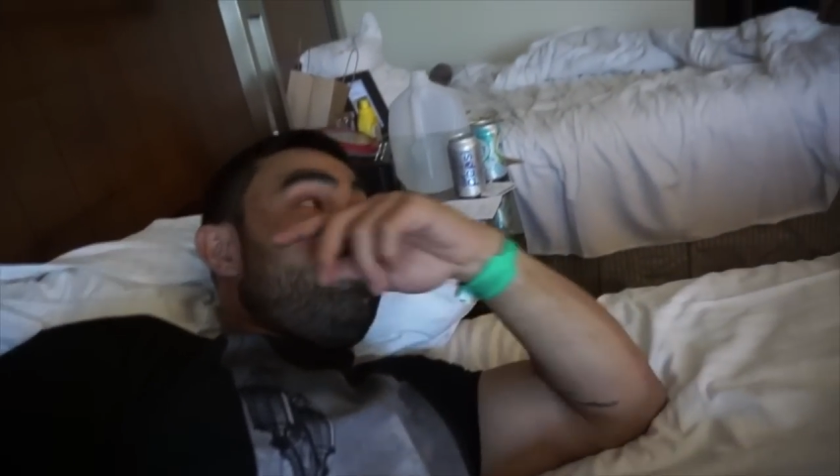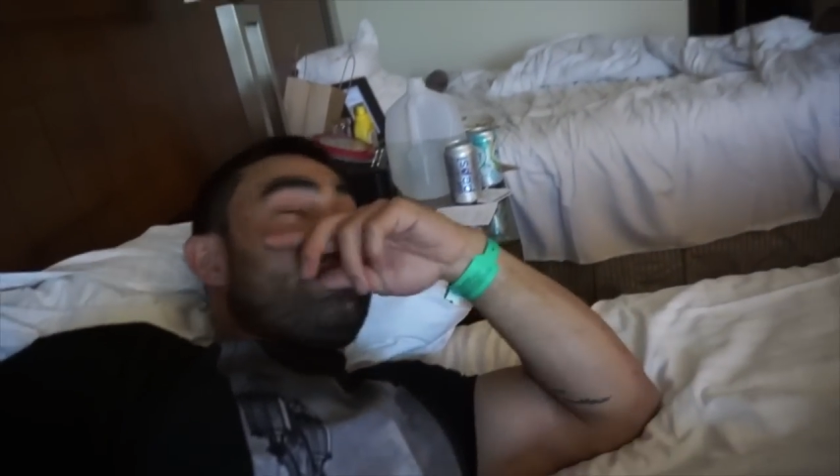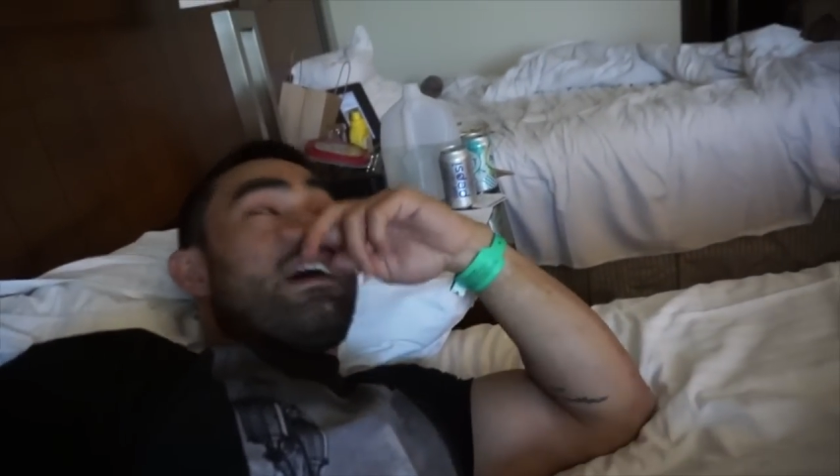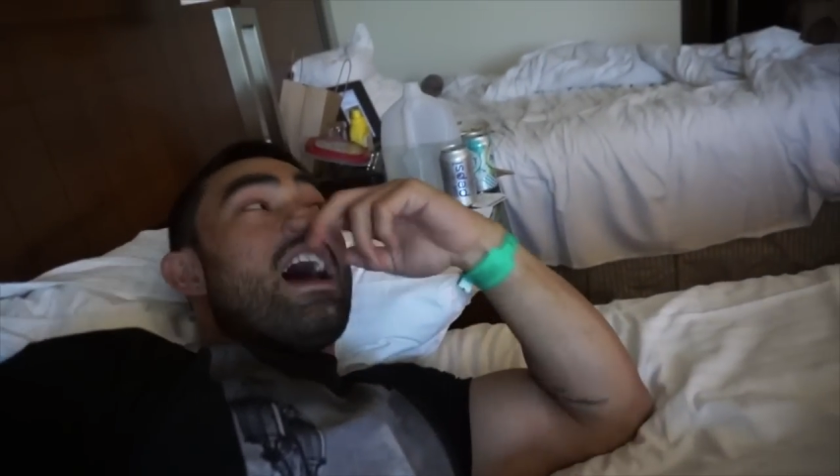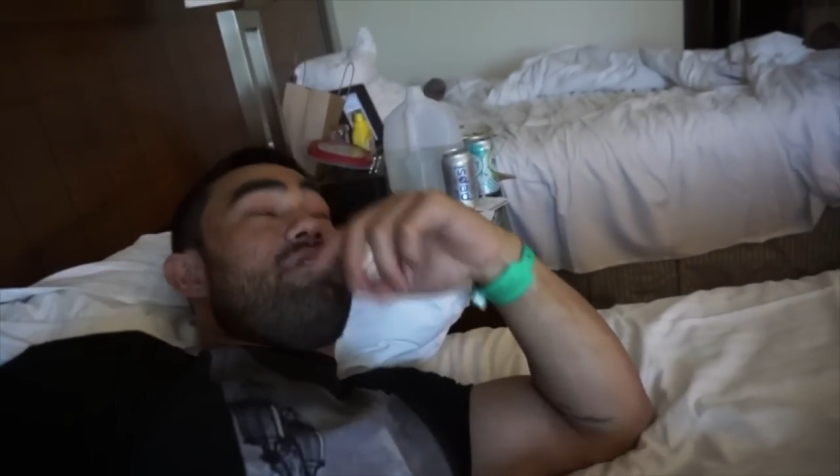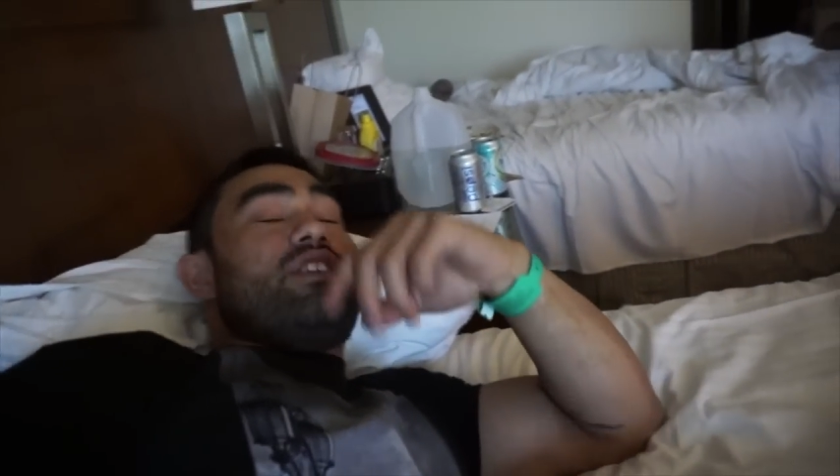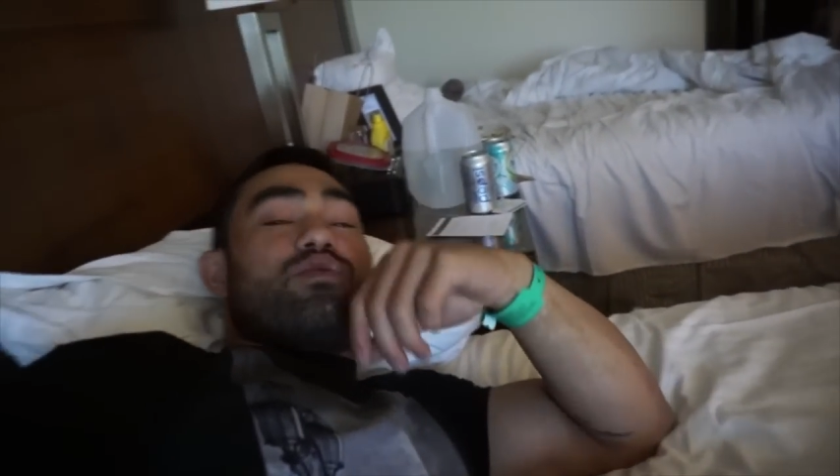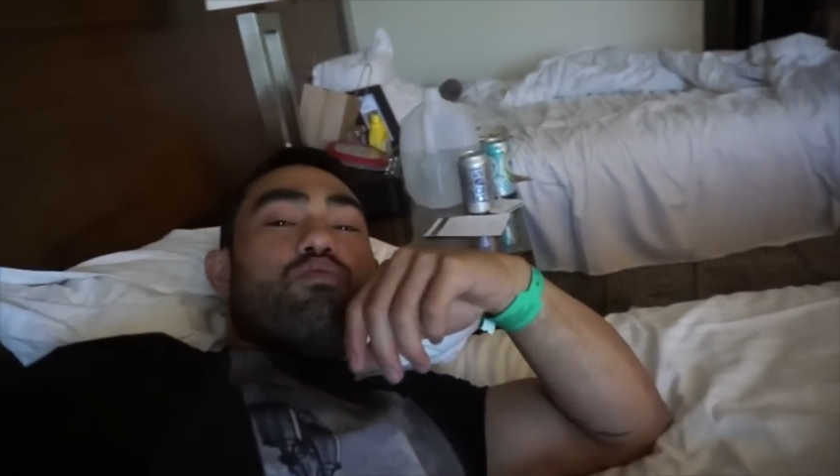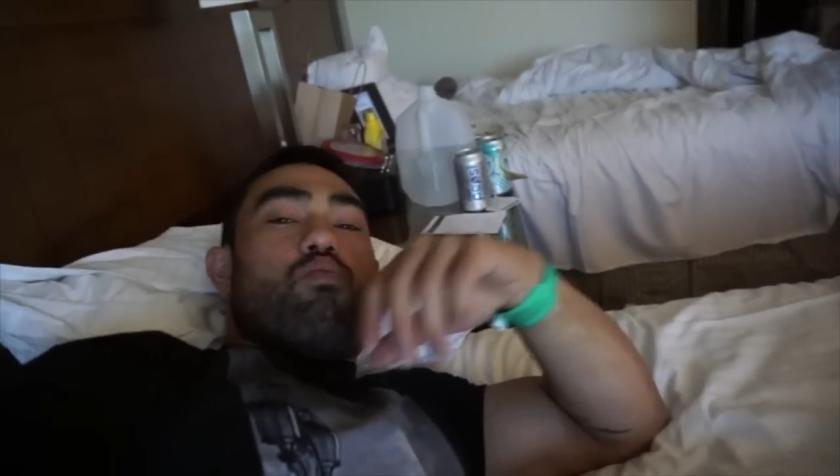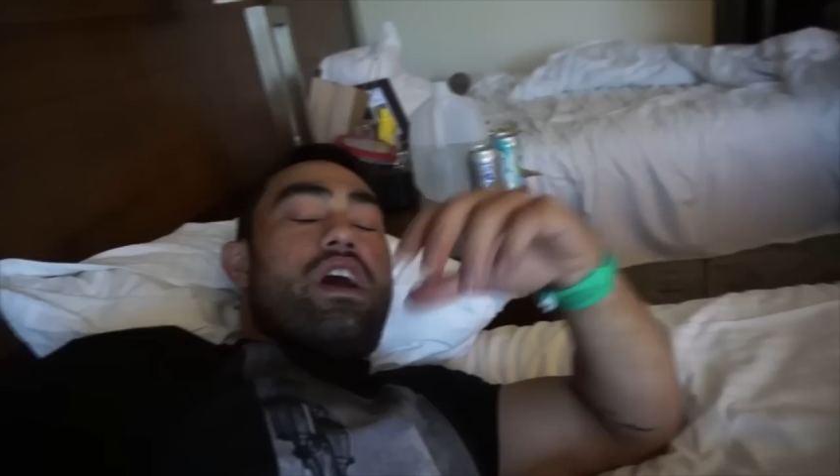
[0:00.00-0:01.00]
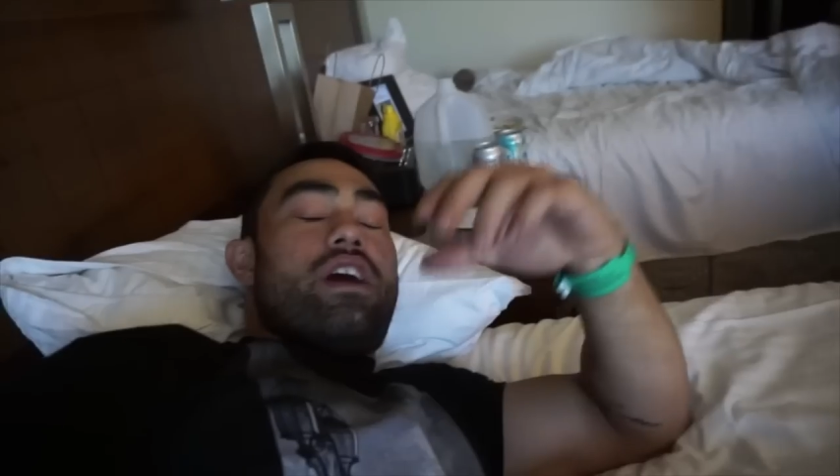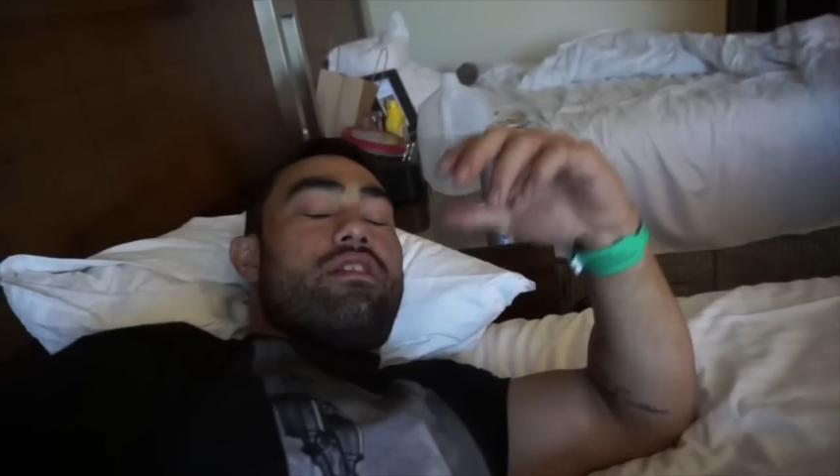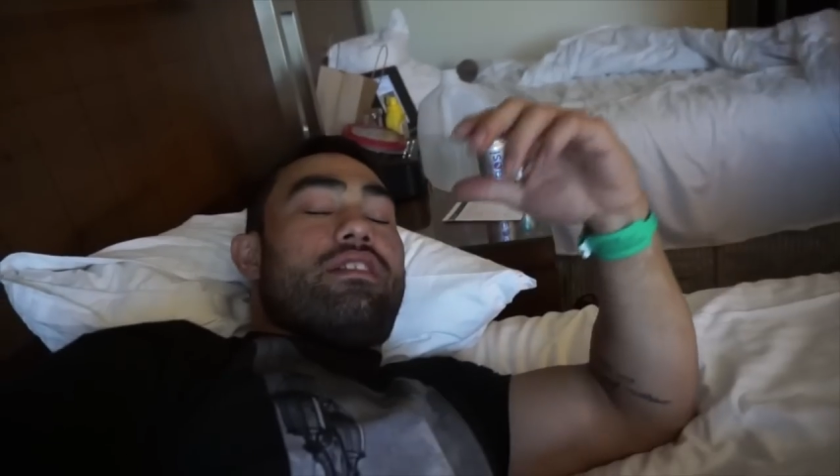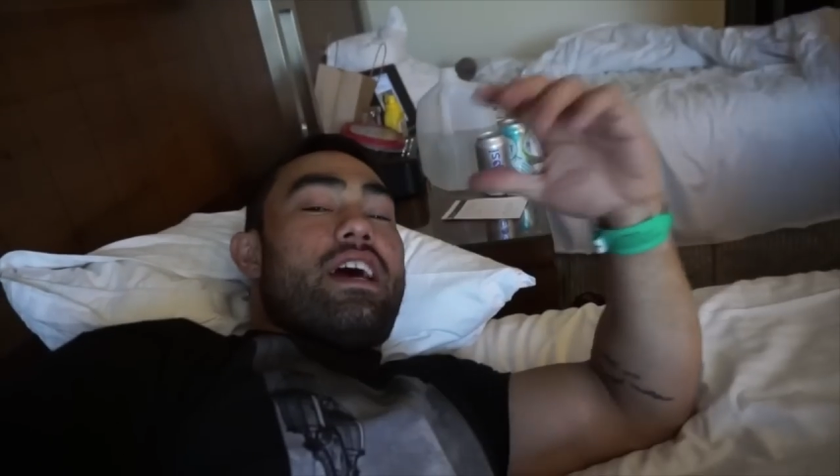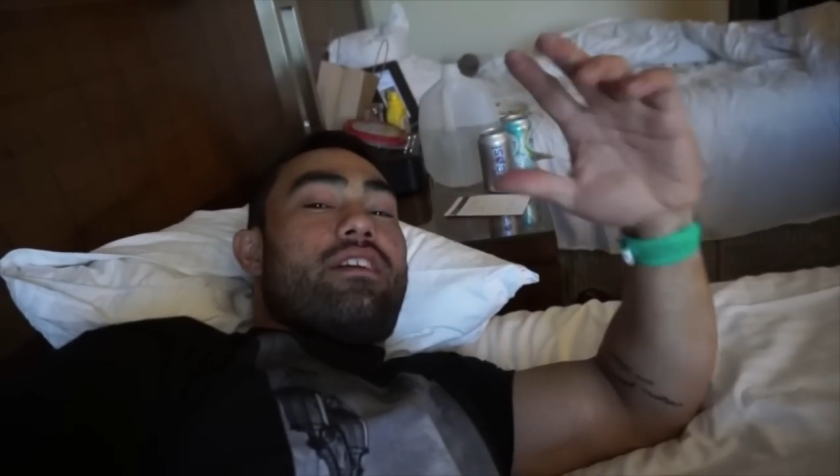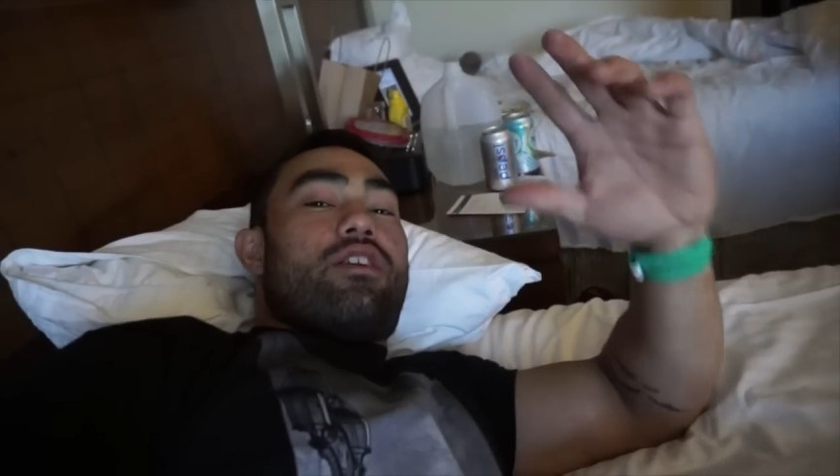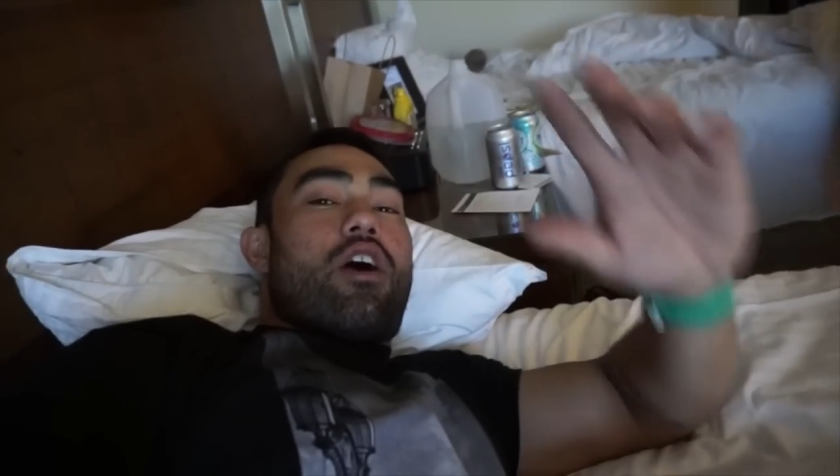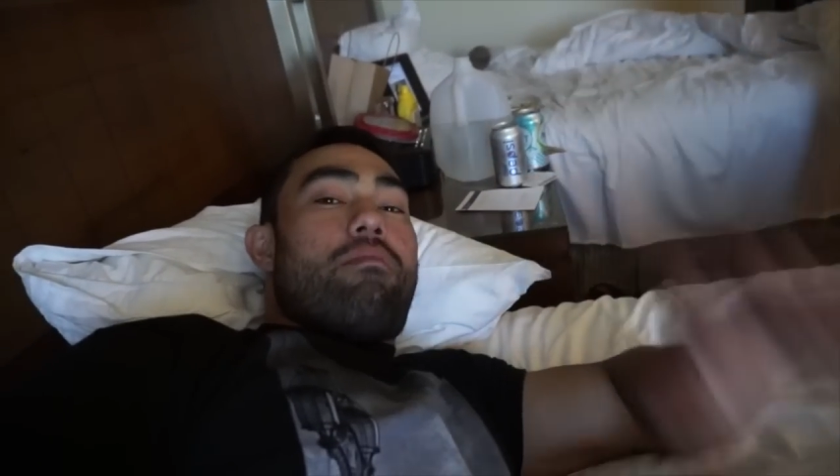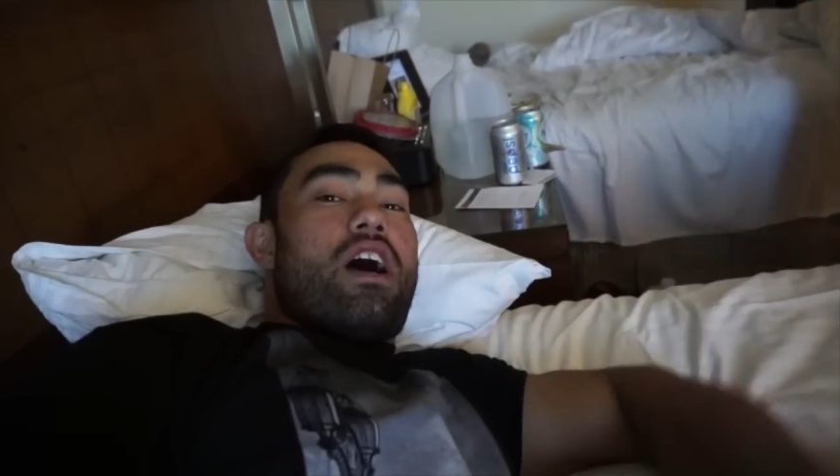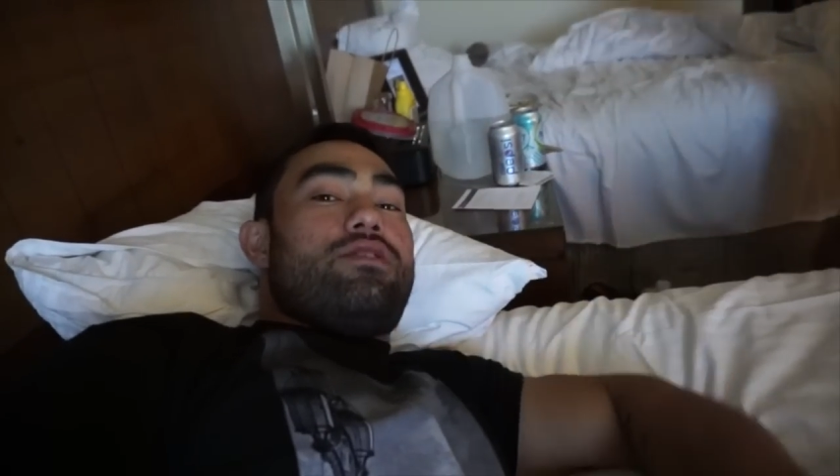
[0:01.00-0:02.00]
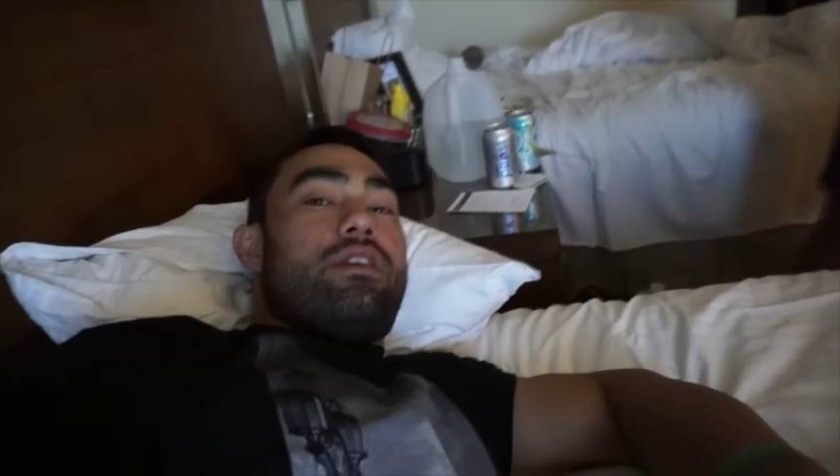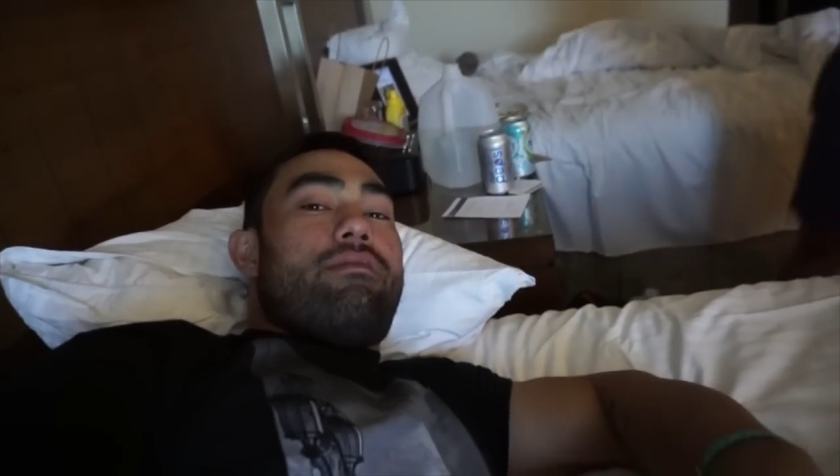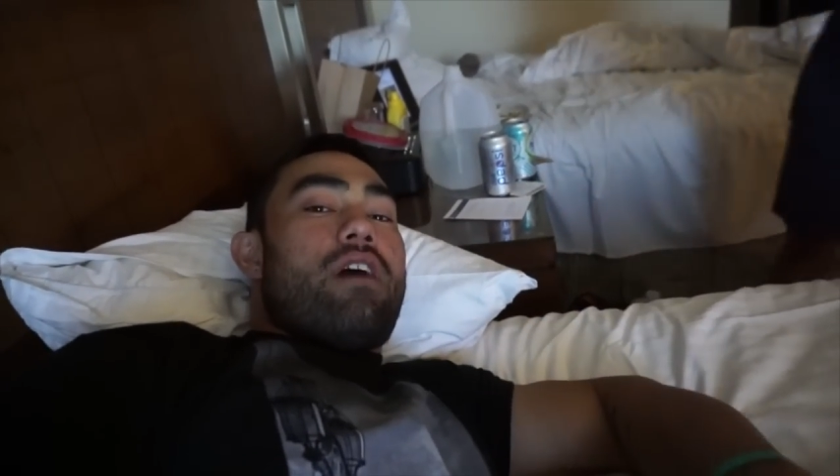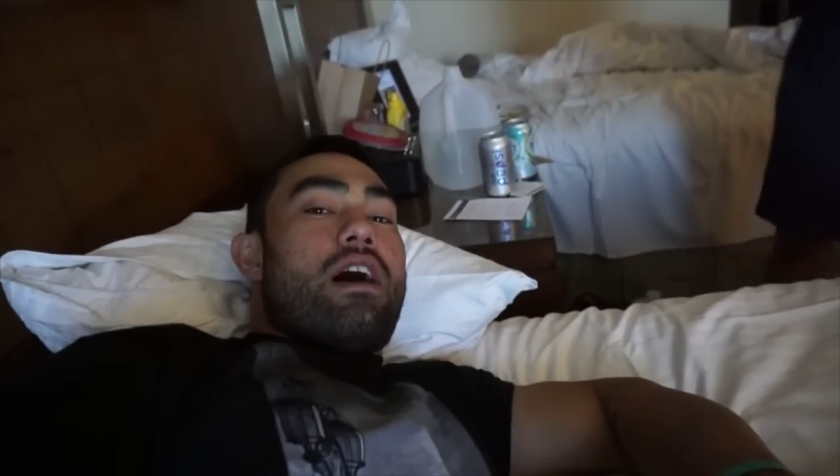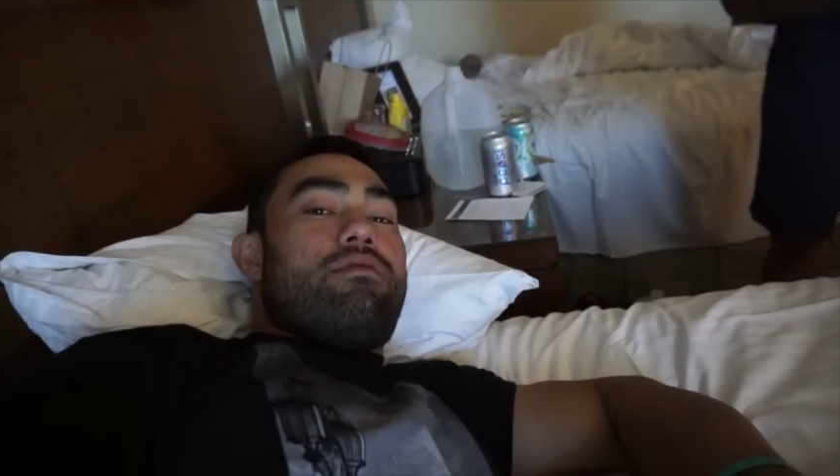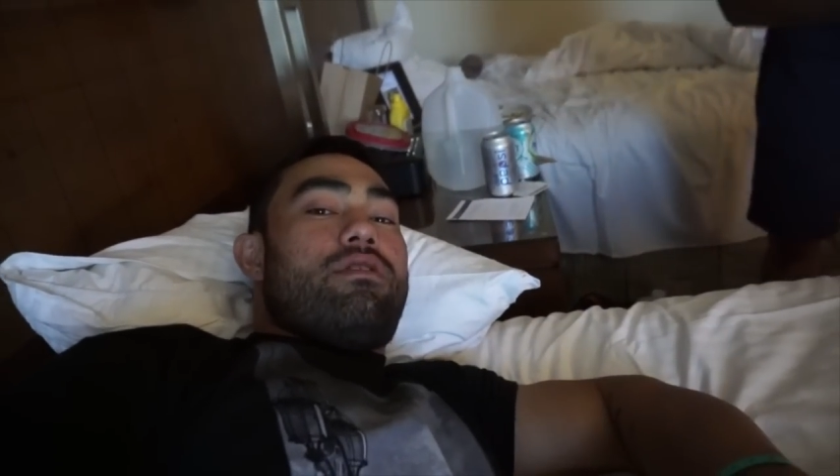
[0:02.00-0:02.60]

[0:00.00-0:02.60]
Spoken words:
I had this weird like carbohydrate vibe,